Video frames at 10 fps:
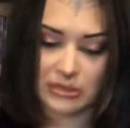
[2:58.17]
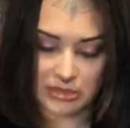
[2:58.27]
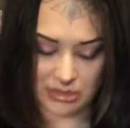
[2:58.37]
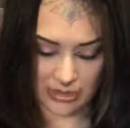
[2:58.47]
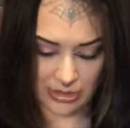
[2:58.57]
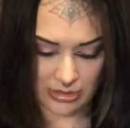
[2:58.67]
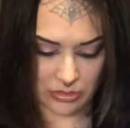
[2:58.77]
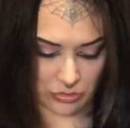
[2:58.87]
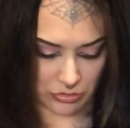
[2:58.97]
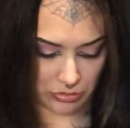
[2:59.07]
So that's
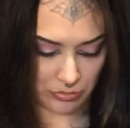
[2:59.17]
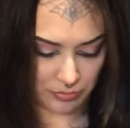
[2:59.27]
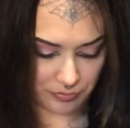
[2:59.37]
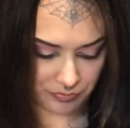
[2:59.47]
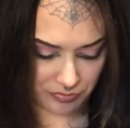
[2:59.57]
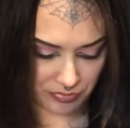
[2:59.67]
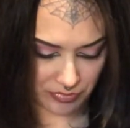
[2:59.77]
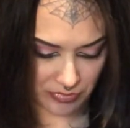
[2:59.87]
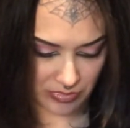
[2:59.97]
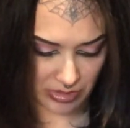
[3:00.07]
cool.
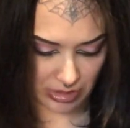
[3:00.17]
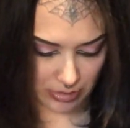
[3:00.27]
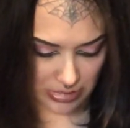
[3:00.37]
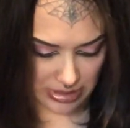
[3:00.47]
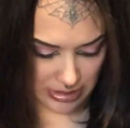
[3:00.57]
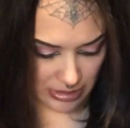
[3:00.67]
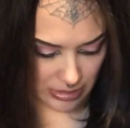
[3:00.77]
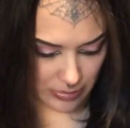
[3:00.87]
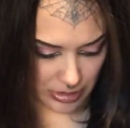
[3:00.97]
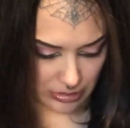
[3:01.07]
I'm
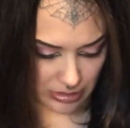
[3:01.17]
excited about